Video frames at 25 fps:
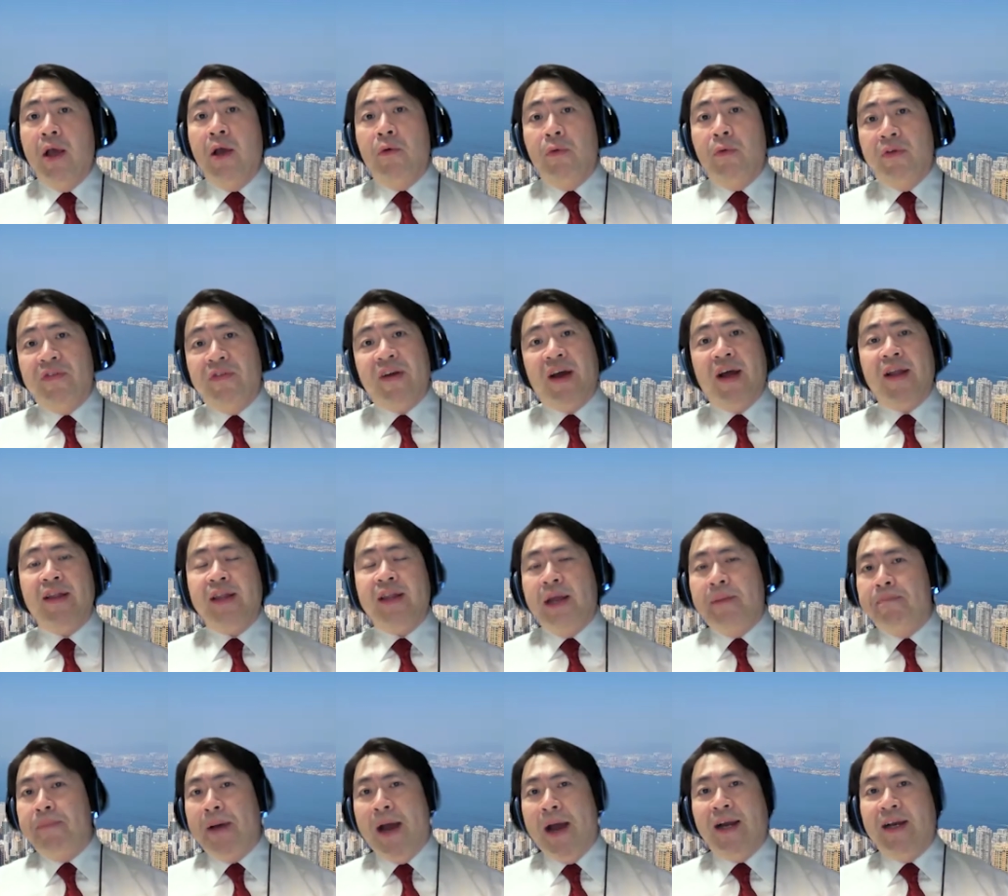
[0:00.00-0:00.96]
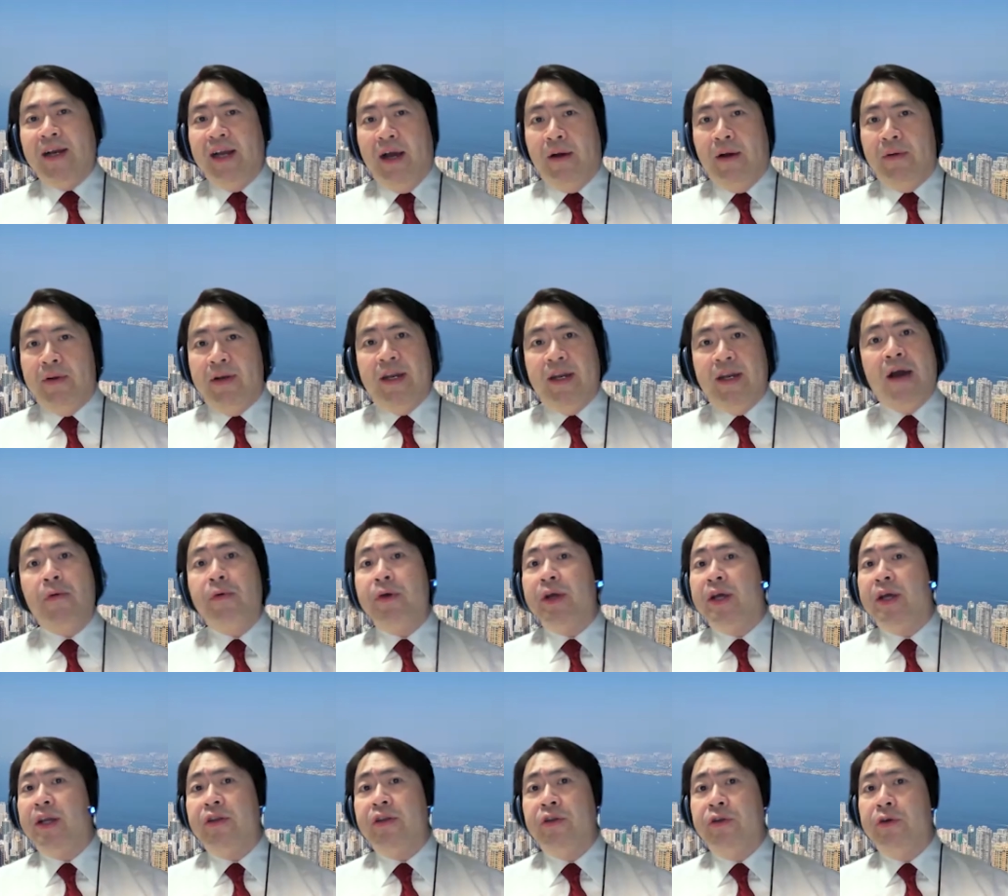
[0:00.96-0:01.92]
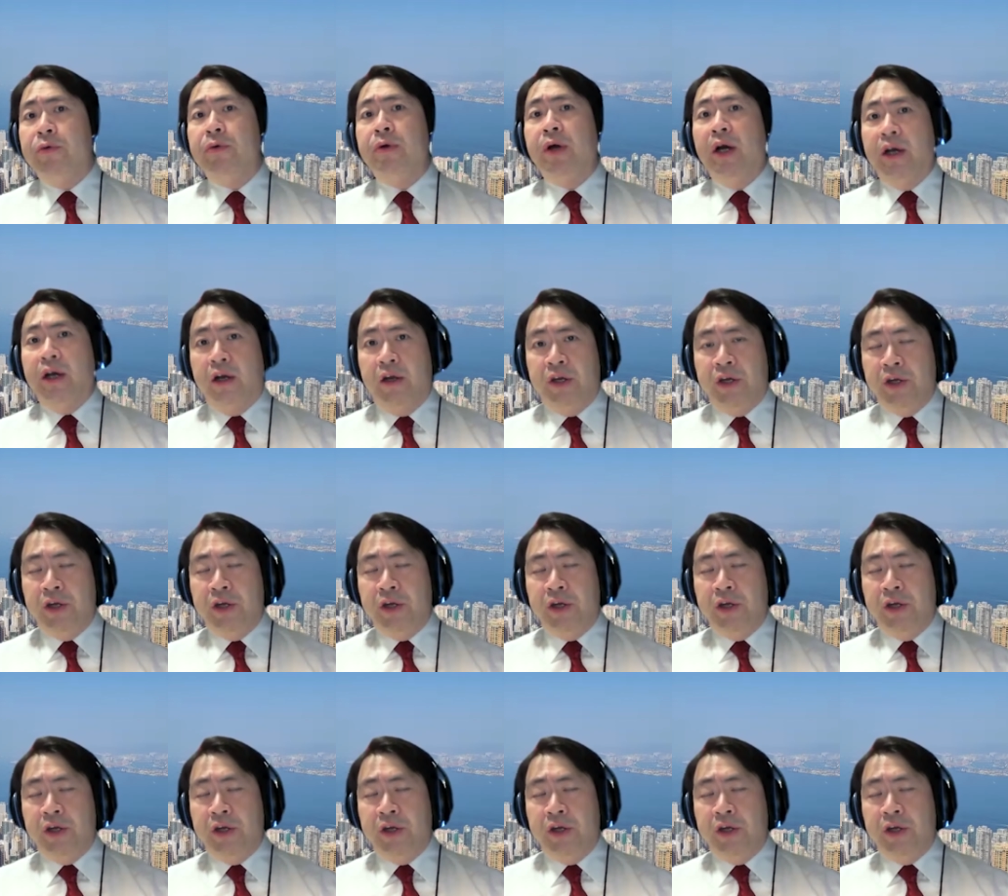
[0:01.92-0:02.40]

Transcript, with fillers: We've cut that back now, and now we can do a